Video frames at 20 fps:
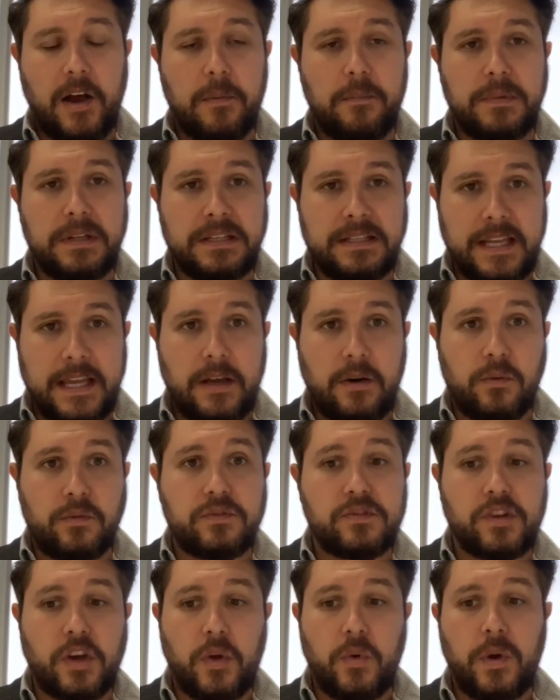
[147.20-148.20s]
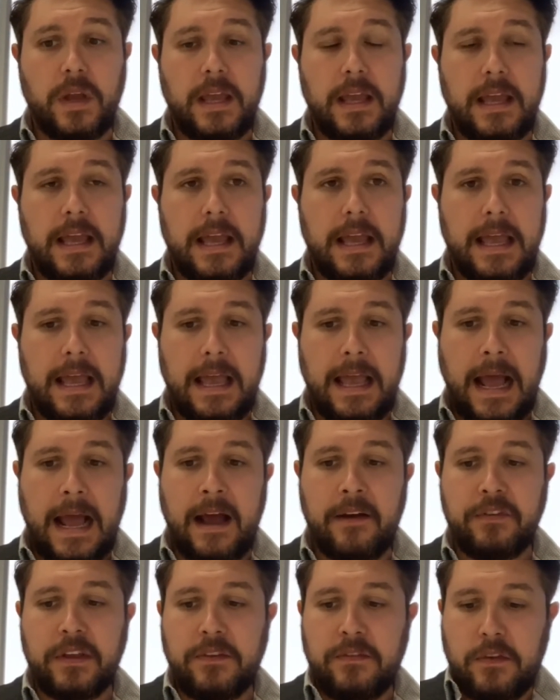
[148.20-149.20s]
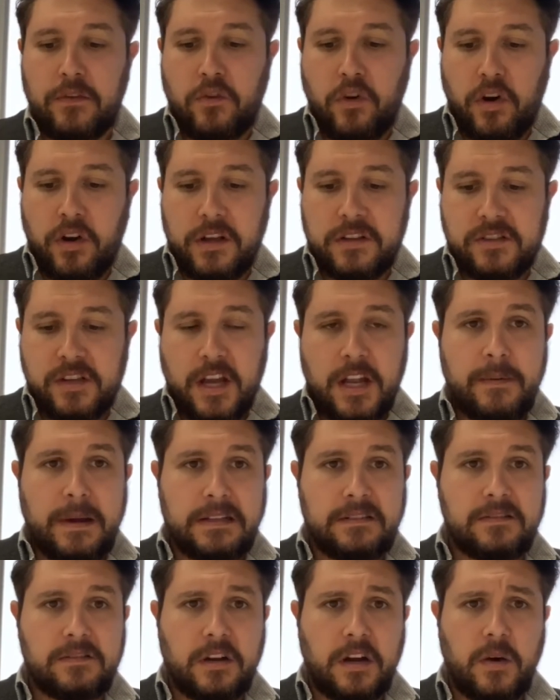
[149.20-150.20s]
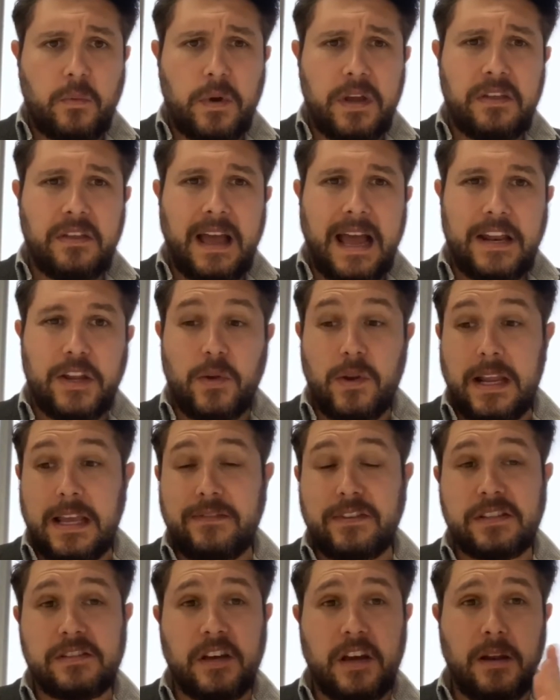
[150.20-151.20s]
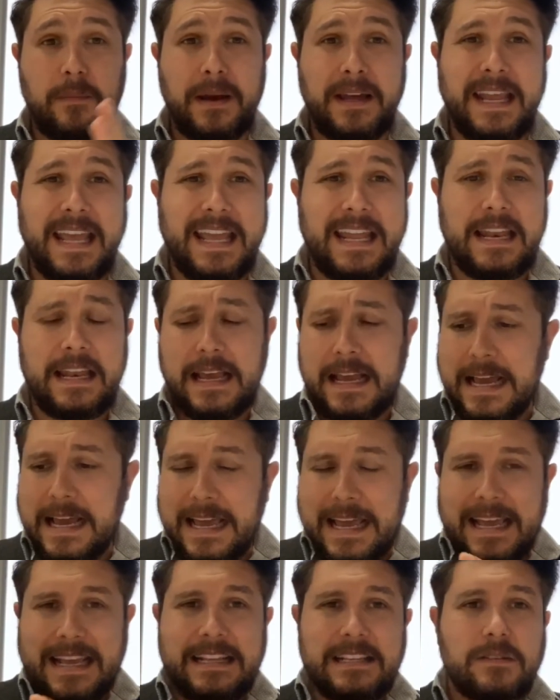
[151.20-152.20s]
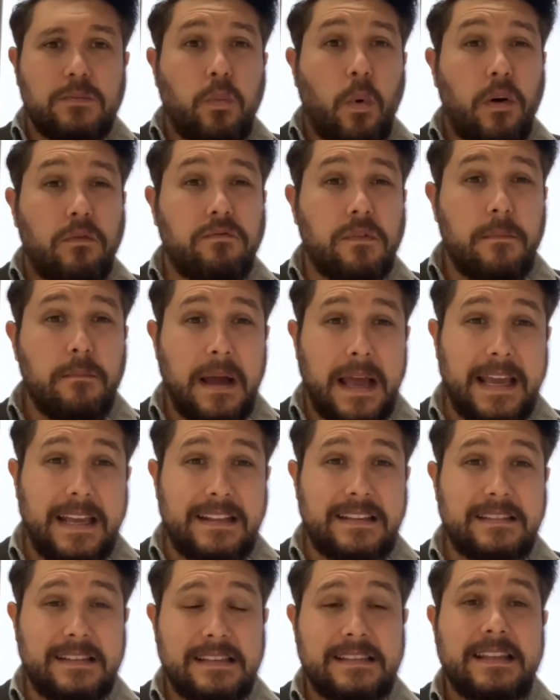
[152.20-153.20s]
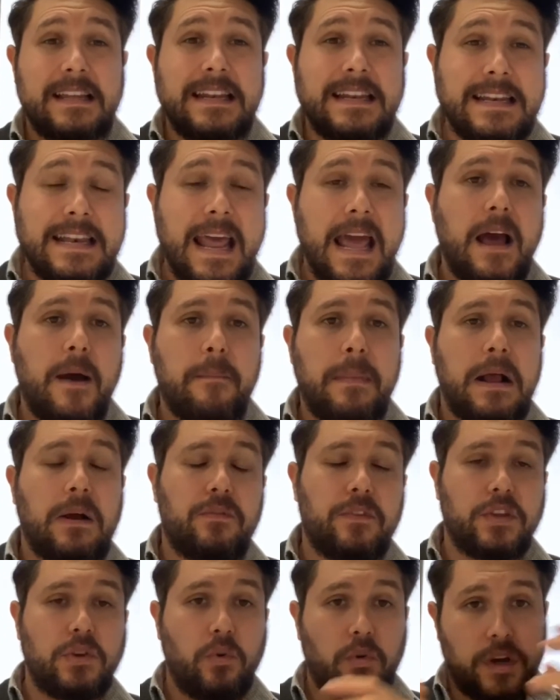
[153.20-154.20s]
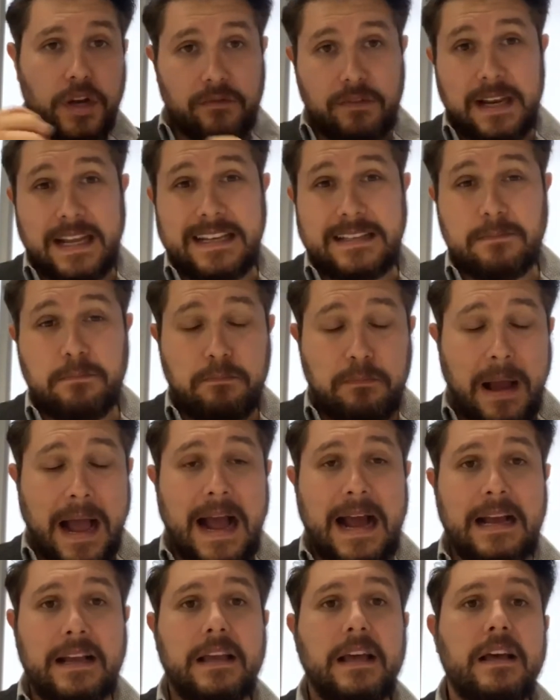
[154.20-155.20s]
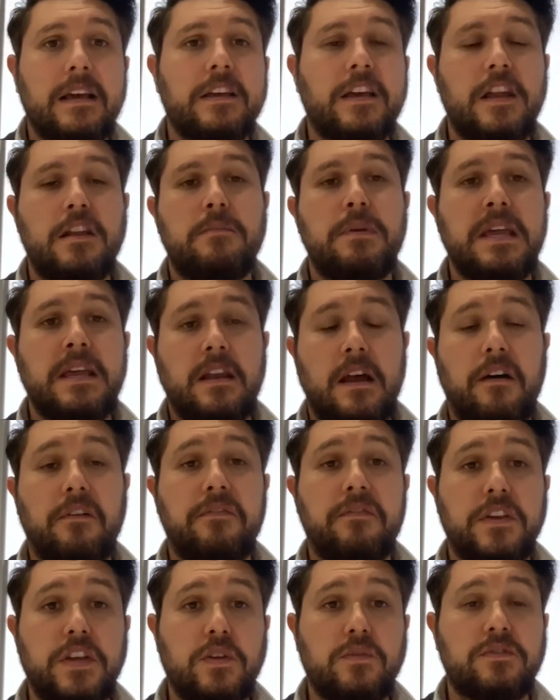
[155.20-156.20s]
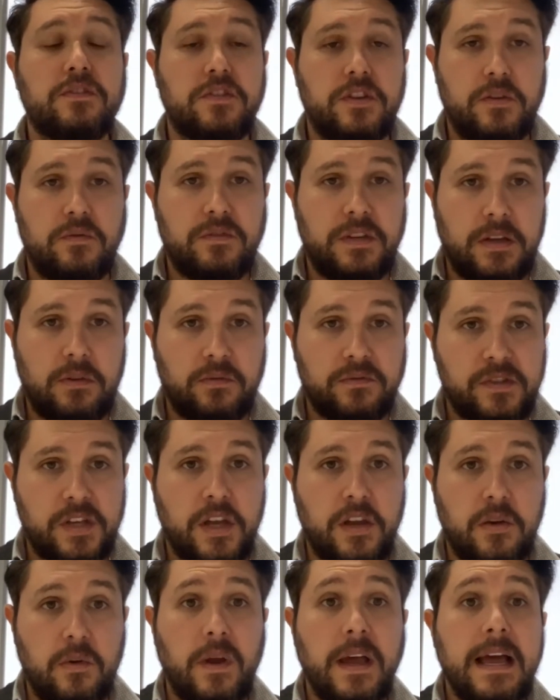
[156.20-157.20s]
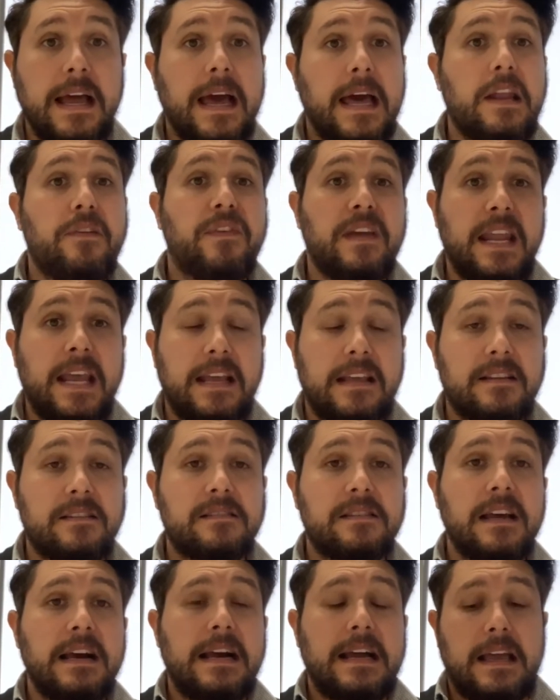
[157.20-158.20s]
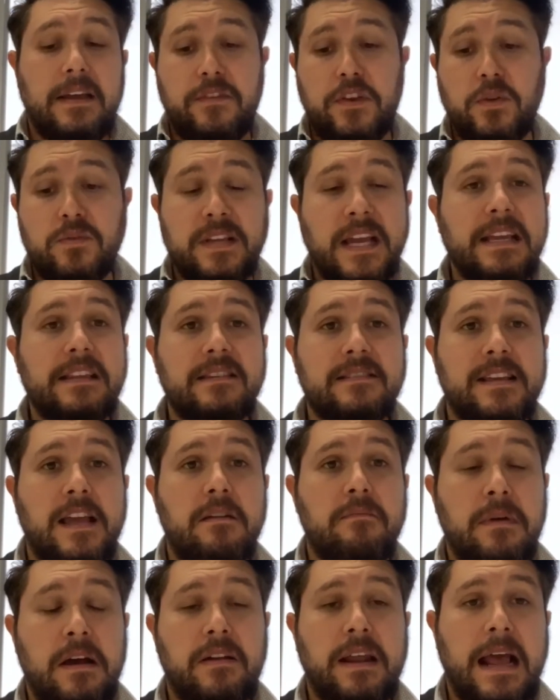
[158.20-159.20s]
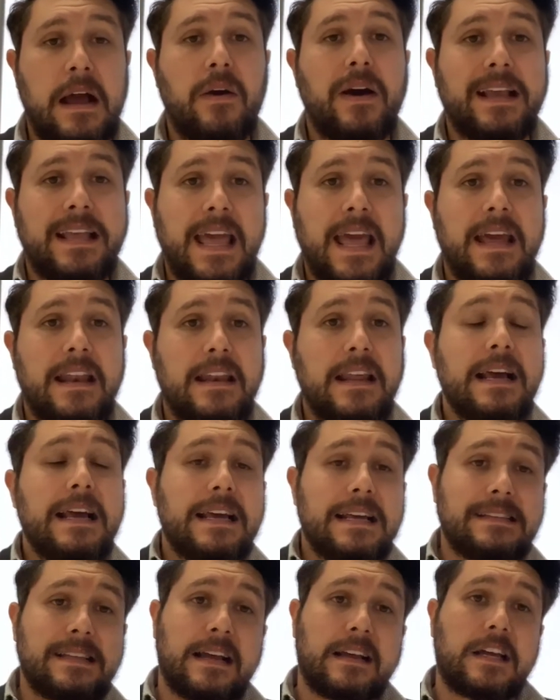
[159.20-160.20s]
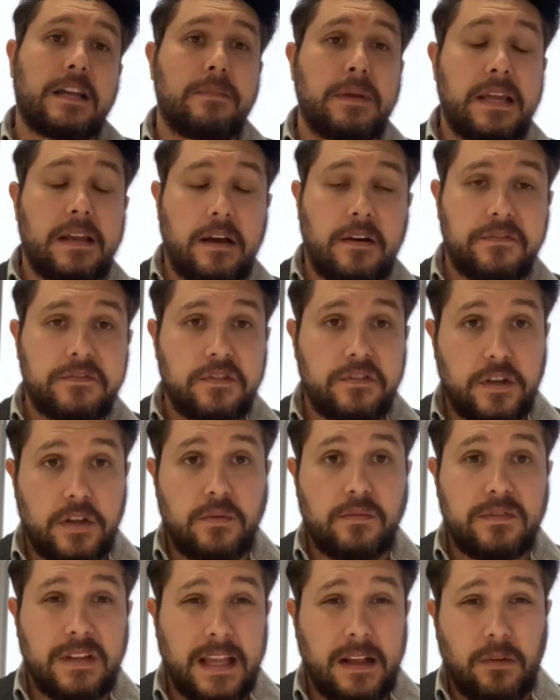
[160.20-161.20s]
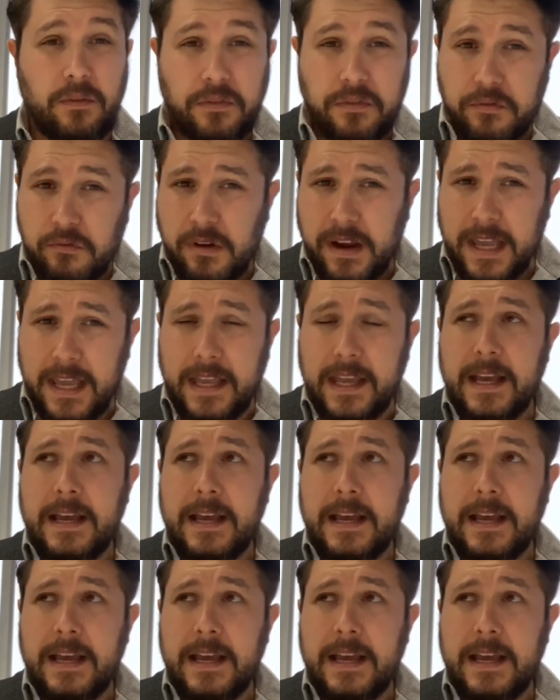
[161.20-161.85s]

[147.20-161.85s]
deal. So if you've got a certain amount to start with and you leave a certain amount in, is what remains, is the net amount that you're going to release back going to be enough for you to do deal 2? And if it is, if you take the same amount out again, is that going to be enough to do deal 3?